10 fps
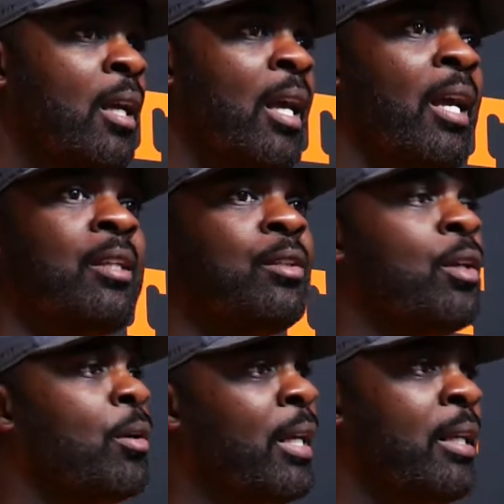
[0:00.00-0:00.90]
And, you
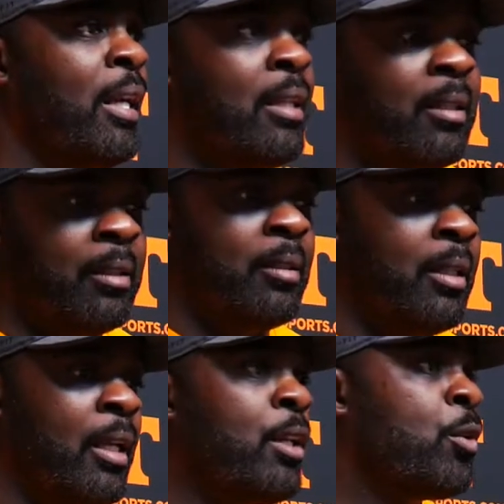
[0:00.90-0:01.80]
know,
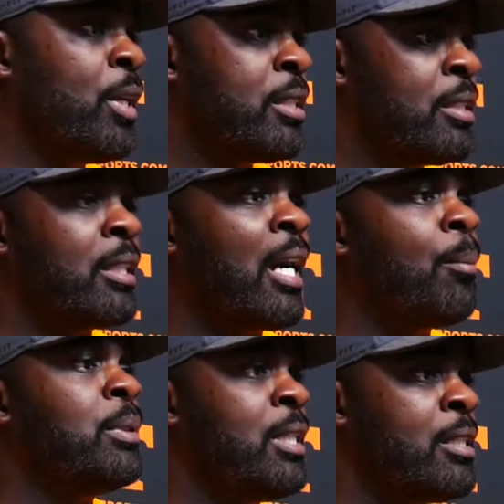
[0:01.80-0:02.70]
it increases the
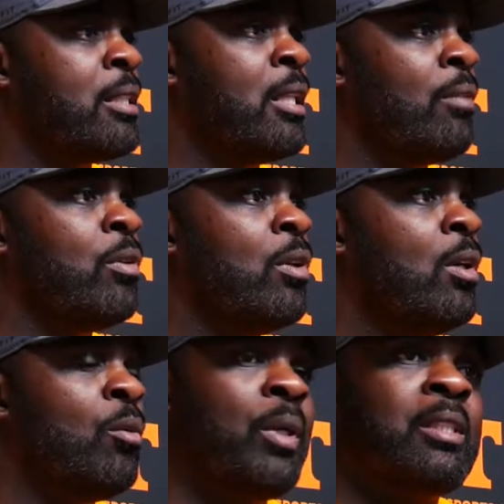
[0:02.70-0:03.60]
competition level,
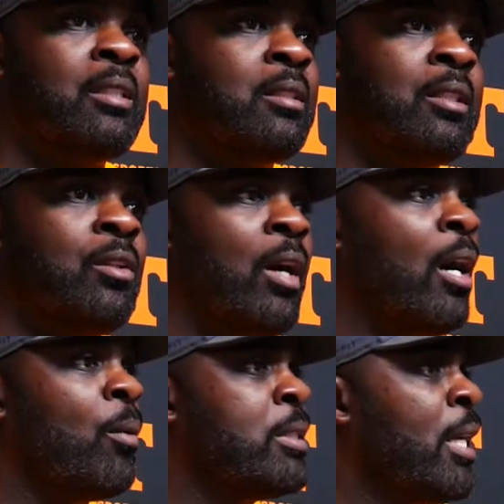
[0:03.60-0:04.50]
which is, you know, I
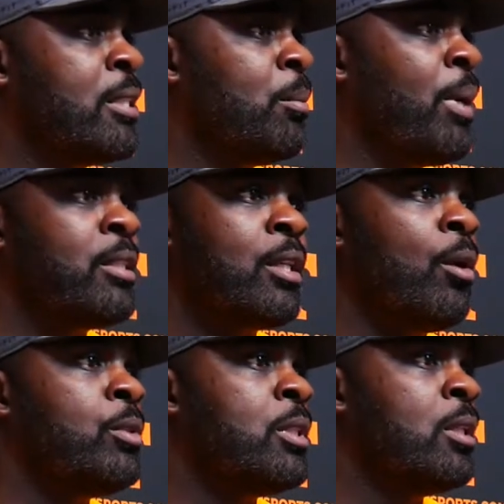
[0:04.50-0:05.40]
always say is the best
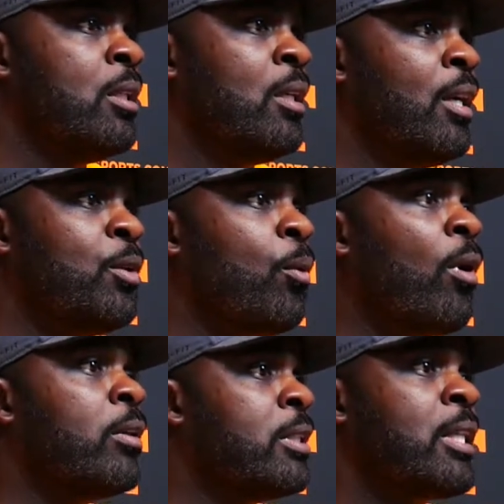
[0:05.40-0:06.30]
coach in the
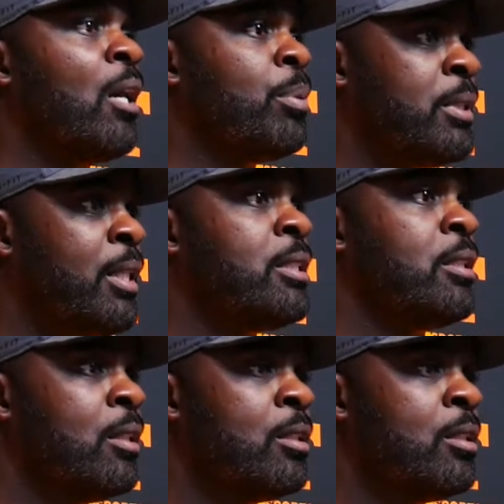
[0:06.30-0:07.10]
world is competition.